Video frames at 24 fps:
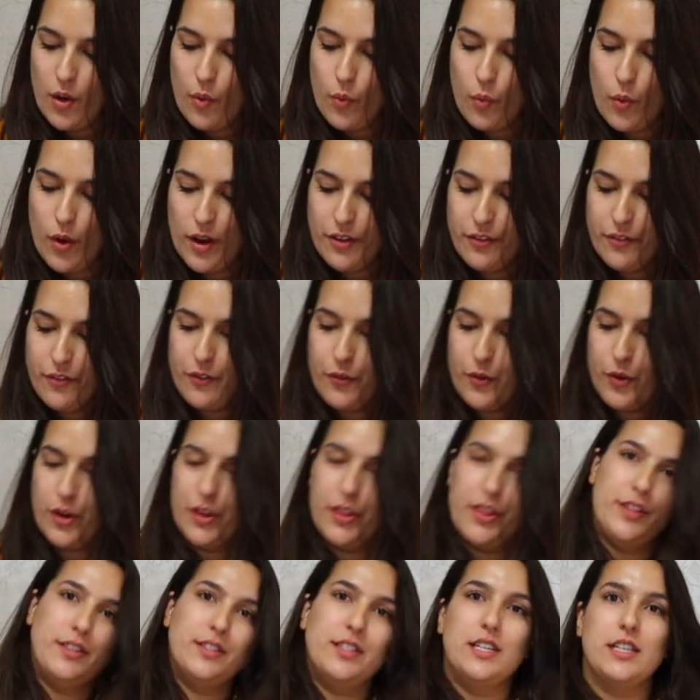
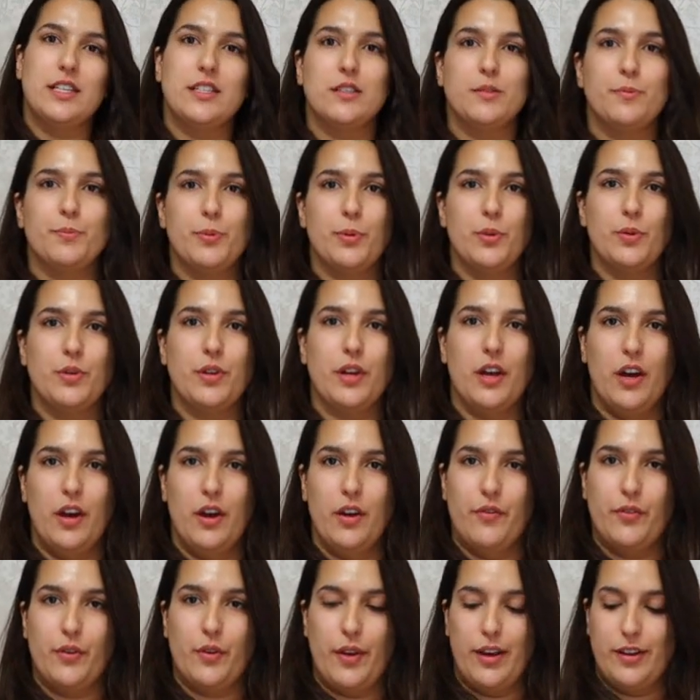1/4 teaspoon
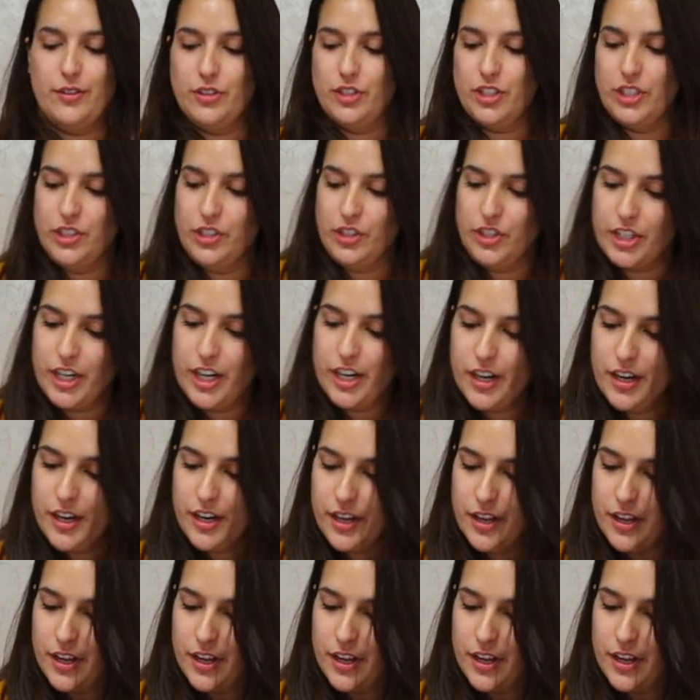of ground ginger,